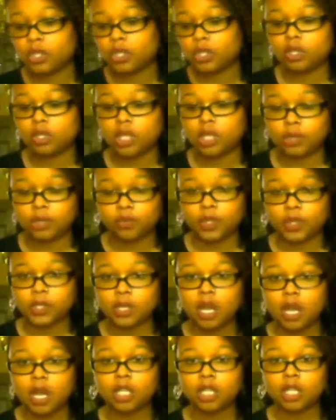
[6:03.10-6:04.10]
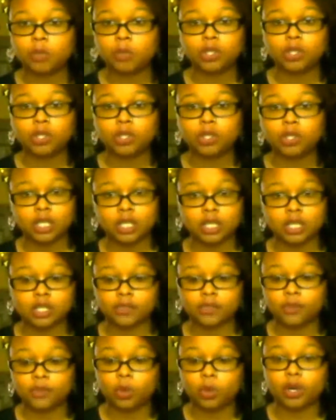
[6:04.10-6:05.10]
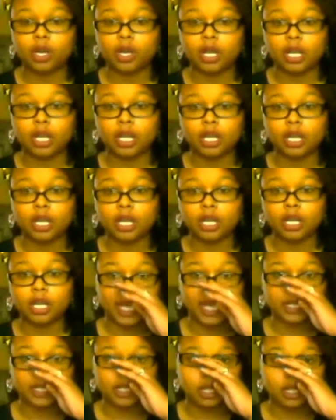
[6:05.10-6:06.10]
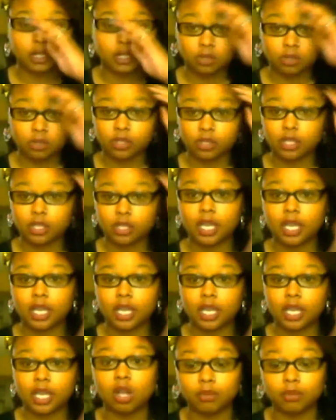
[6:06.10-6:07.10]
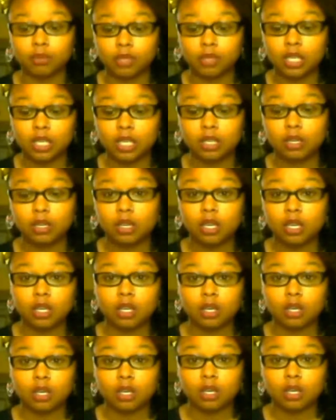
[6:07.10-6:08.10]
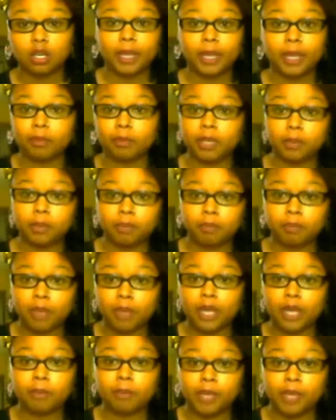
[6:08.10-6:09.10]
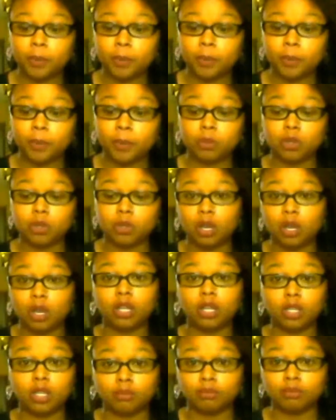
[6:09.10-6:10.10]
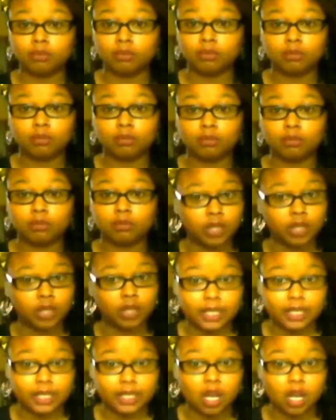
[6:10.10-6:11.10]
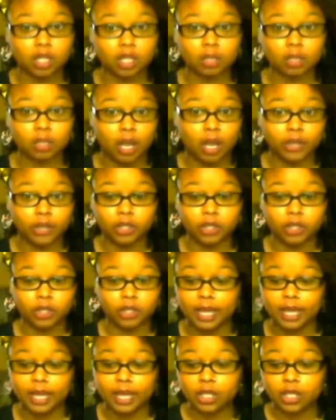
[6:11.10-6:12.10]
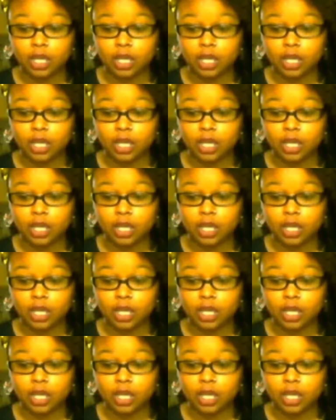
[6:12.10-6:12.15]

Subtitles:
the difference column, which is for my Excel users. Again, column D, pen and paper people, your last column on your page